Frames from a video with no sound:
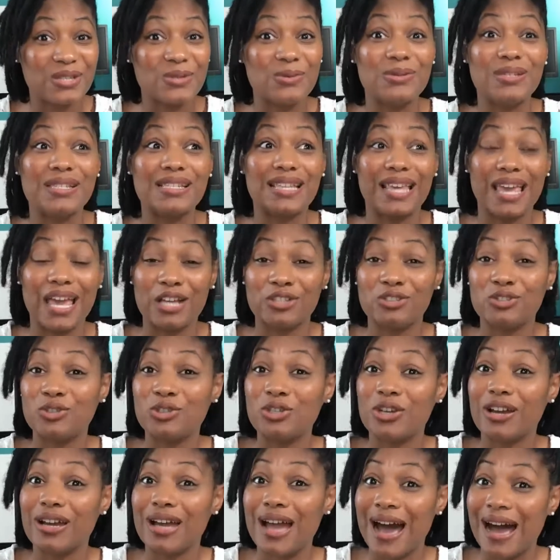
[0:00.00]
to schedule
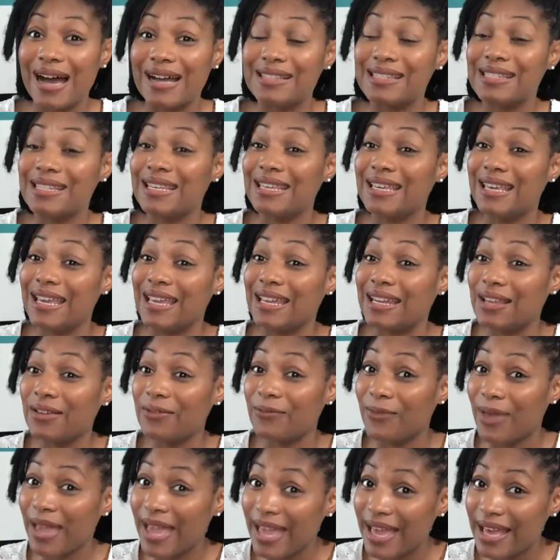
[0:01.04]
your content in
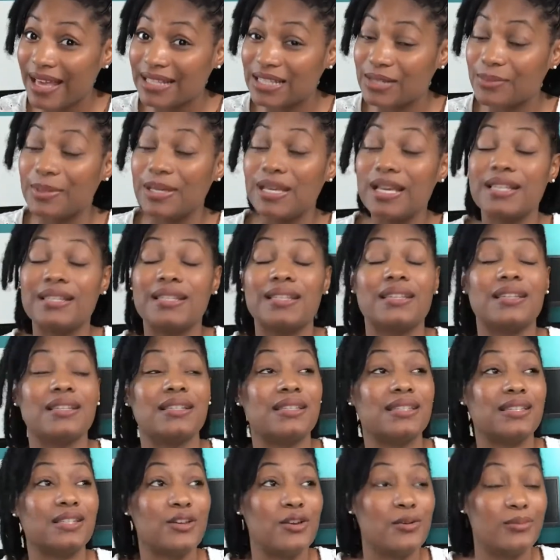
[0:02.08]
advance because it could
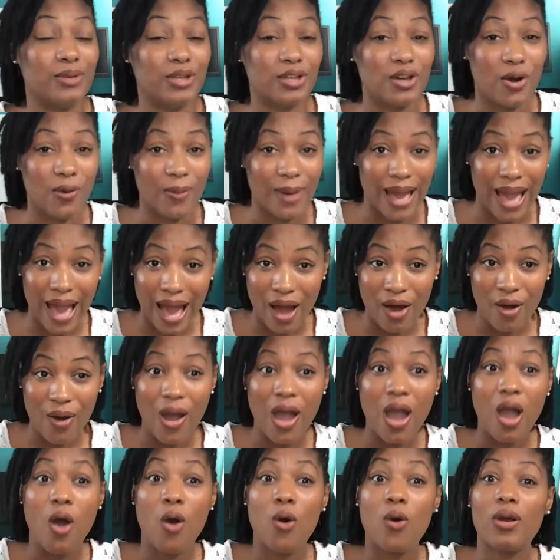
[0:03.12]
still be going out
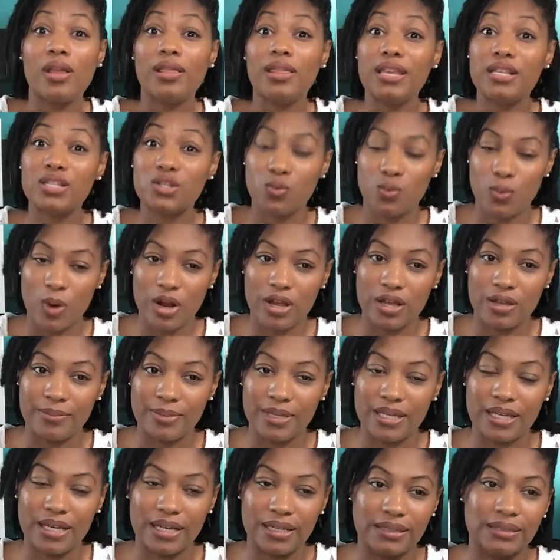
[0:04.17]
or at least work could be
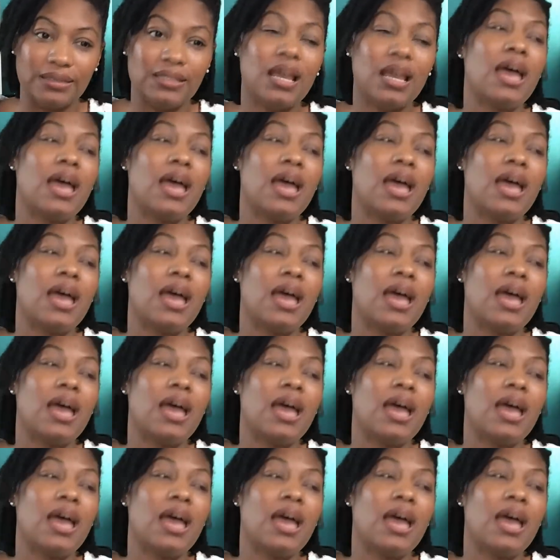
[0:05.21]
done.